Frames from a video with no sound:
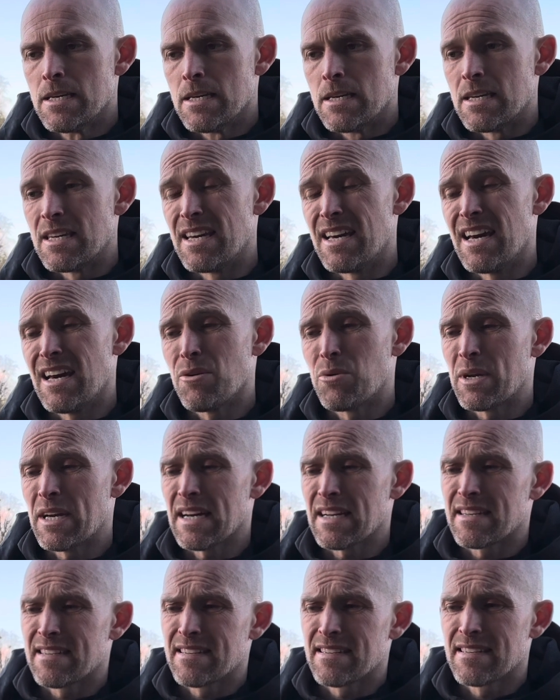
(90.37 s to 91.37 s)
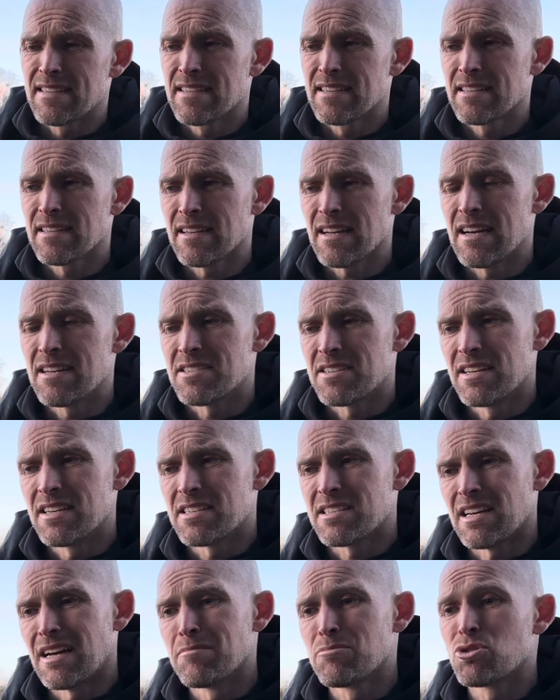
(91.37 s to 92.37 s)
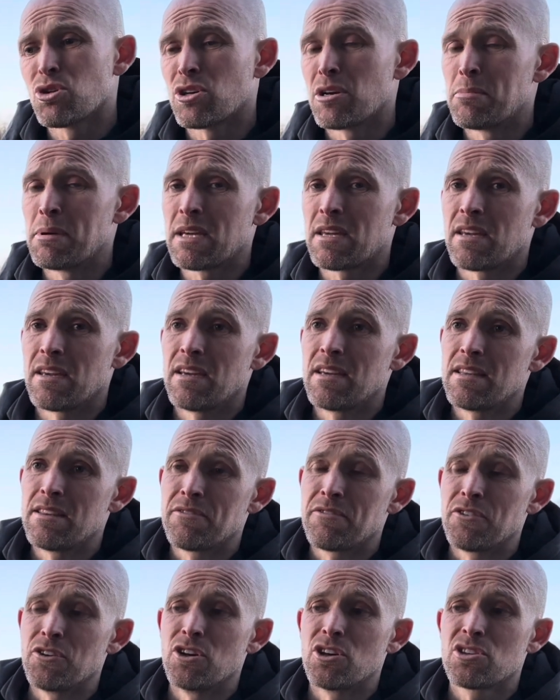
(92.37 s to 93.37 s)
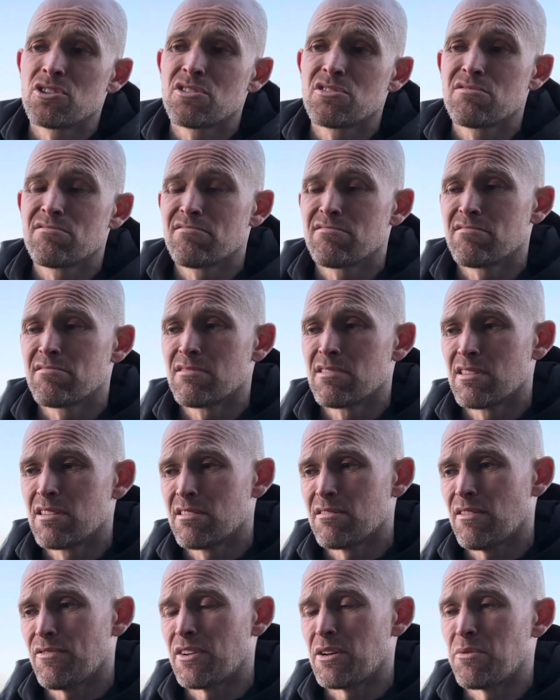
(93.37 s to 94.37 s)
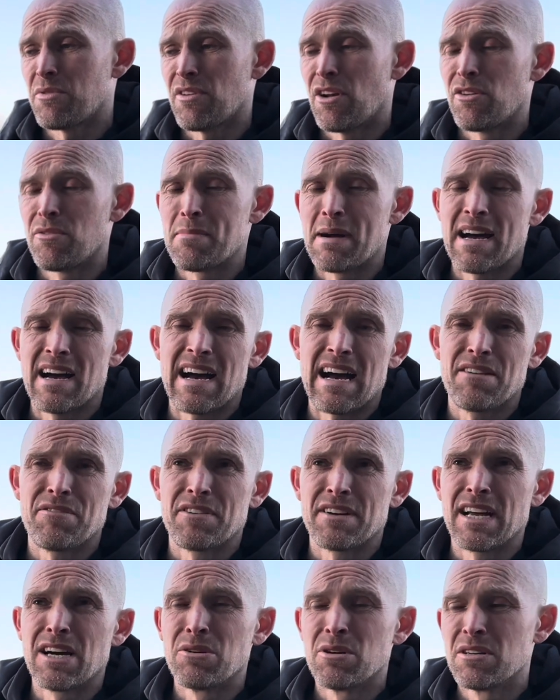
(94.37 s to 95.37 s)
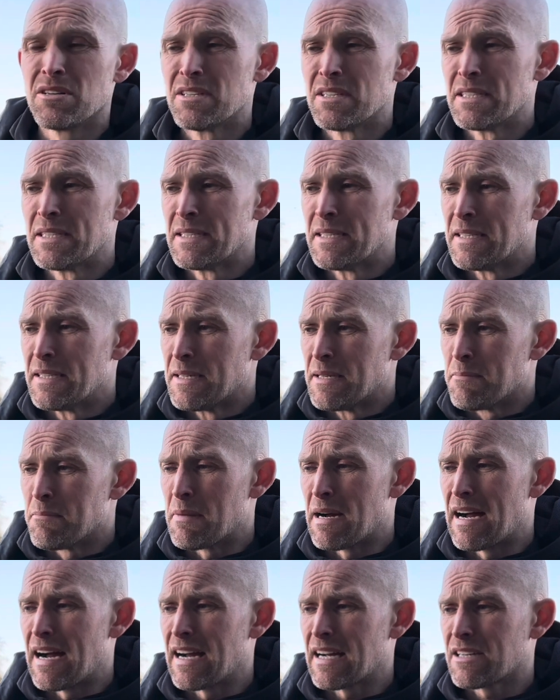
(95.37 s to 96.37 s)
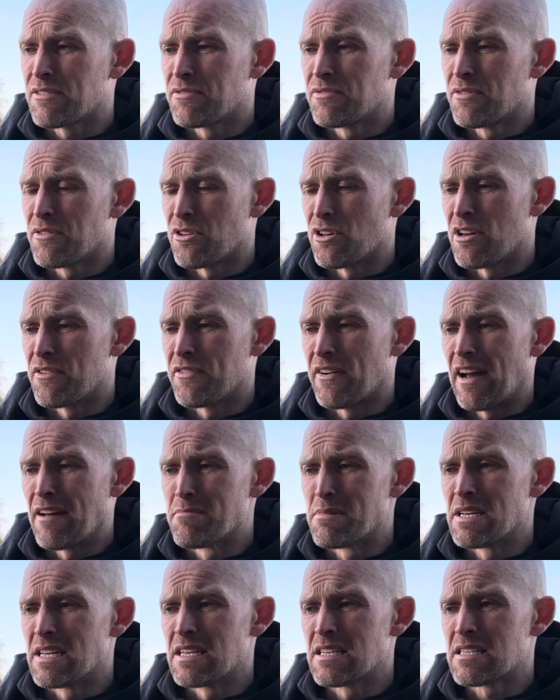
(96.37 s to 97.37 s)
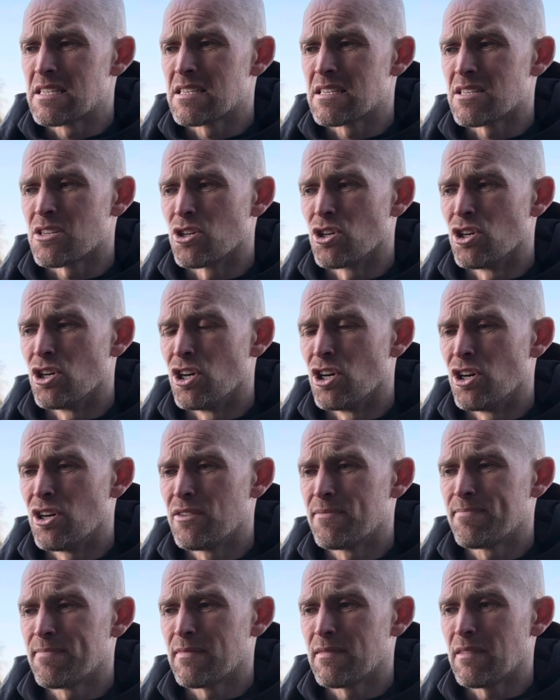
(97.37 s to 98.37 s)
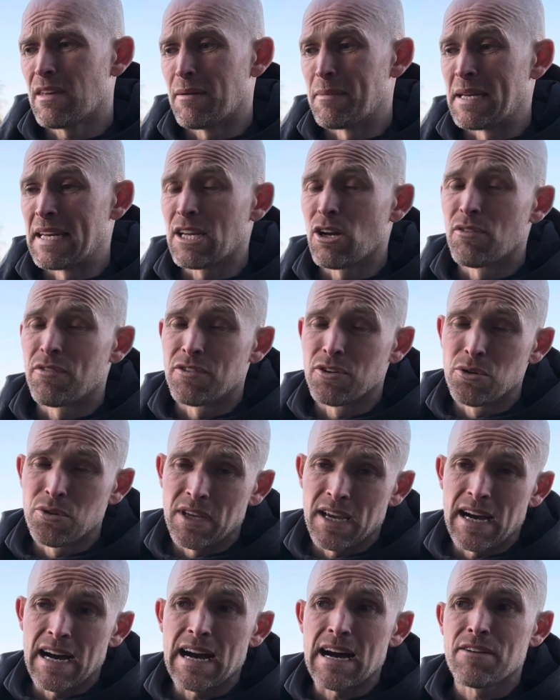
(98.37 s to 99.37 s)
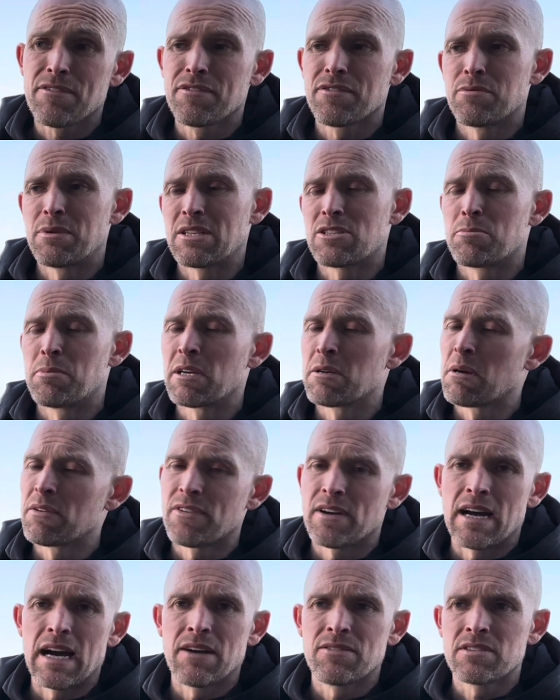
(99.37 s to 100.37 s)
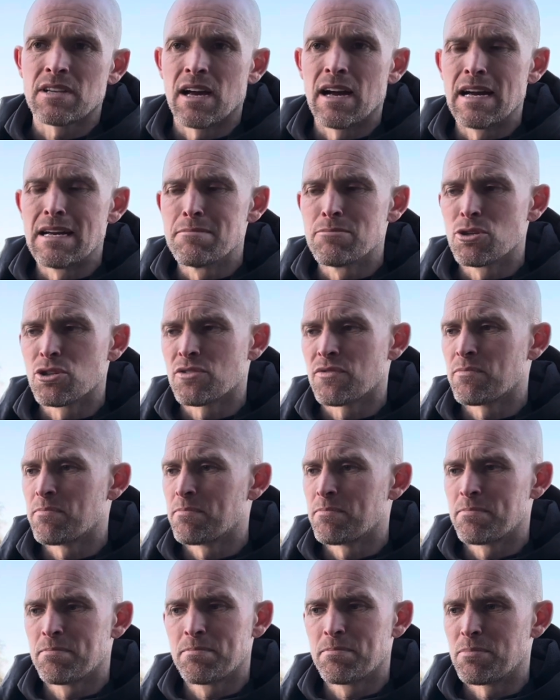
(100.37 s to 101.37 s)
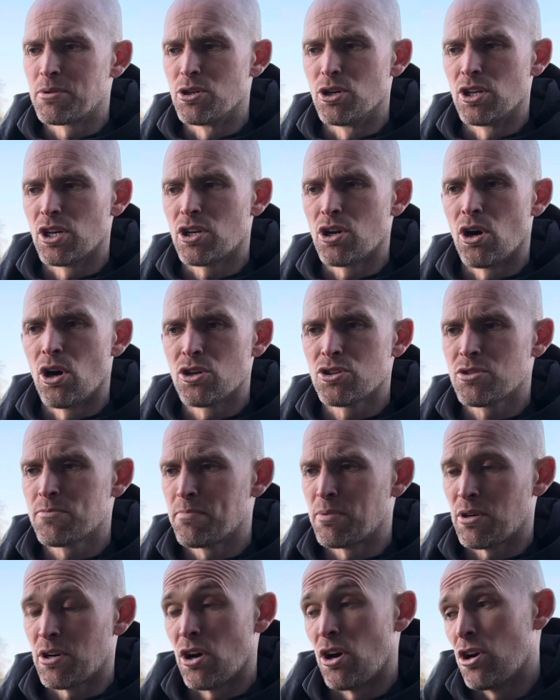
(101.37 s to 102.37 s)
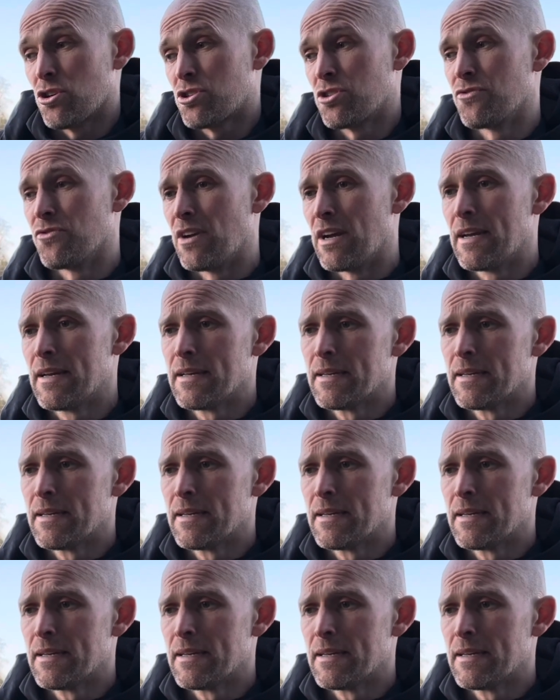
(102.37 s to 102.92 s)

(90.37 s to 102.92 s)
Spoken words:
Yeah, we had, like I say, Sam took a big hit in the first, I think it was on about half an hour. Mark, 35 minutes. So, he got through the half. We had to bring him off at half time, just purely precautionary.